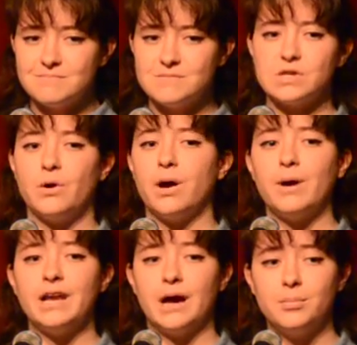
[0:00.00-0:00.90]
So I
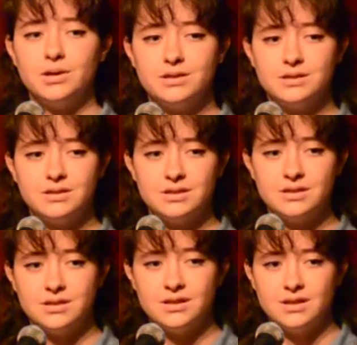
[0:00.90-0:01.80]
wait up
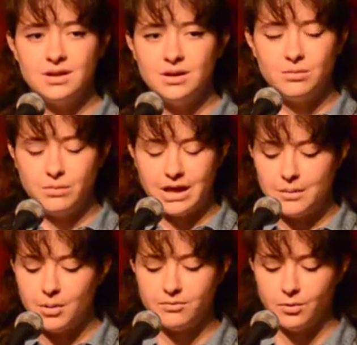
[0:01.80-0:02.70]
we
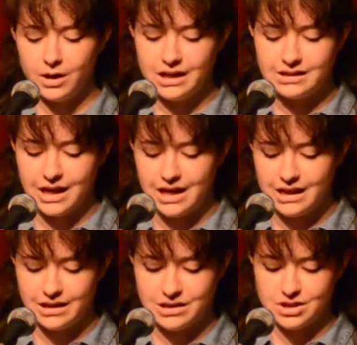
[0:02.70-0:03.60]
keep avoiding
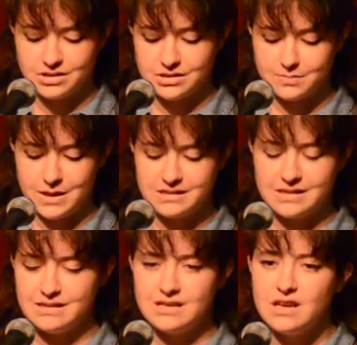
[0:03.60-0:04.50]
taking each other's
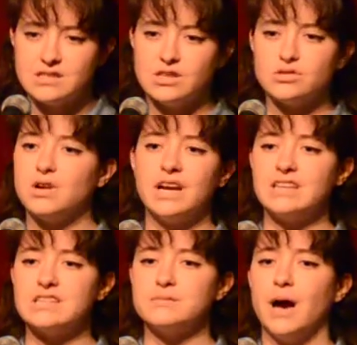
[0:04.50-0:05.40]
pieces, still treading
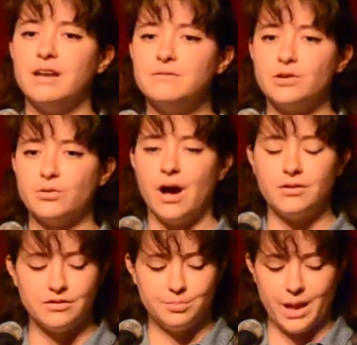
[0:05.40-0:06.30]
this minefield
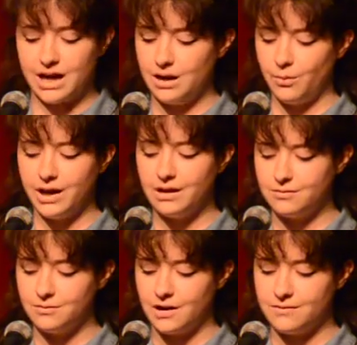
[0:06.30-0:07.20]
ground of black and white in
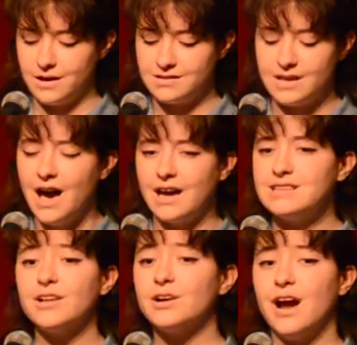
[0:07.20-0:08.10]
front of us. I
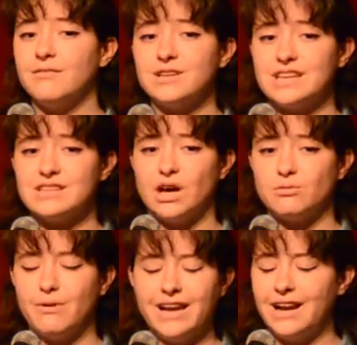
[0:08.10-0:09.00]
tell her everything is all
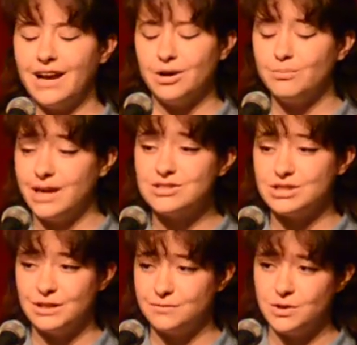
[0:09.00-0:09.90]
right. I don't
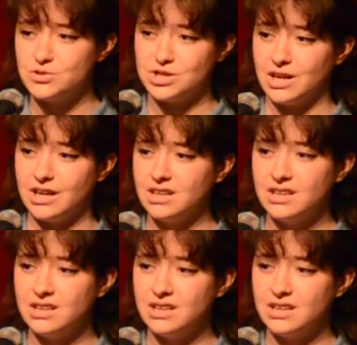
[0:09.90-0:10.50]
mention the future.